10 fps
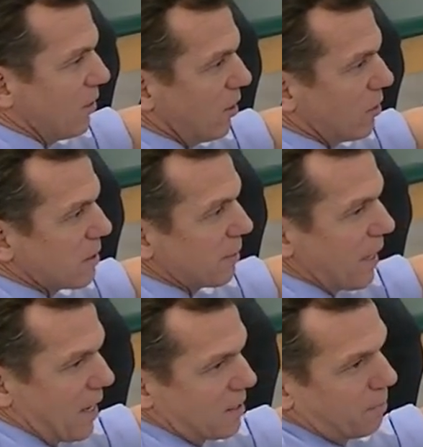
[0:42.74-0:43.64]
do is I'm going
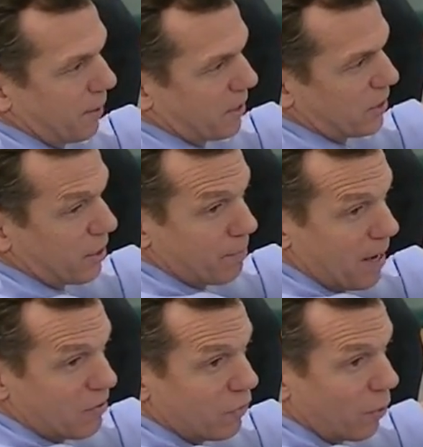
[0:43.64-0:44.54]
to ask the patient to
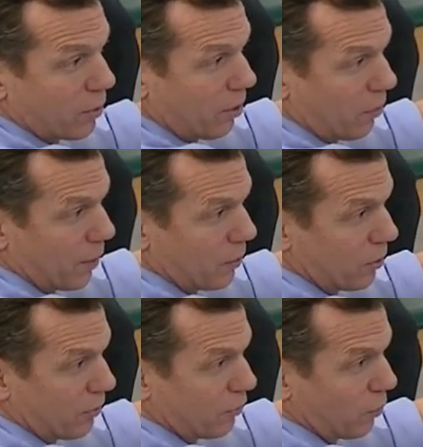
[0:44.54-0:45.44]
bend forward all the way
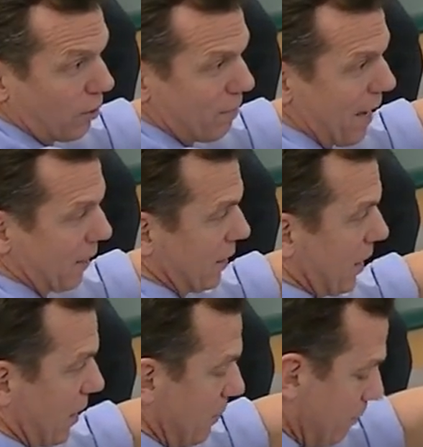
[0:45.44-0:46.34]
toward the floor and back
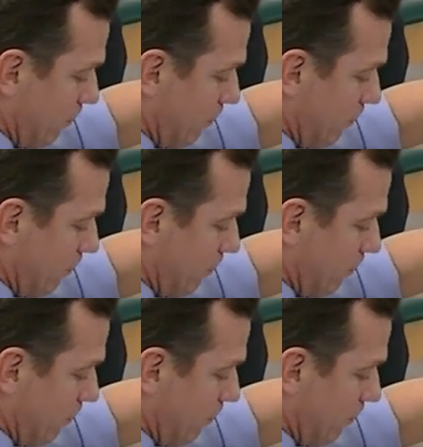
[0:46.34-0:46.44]
again.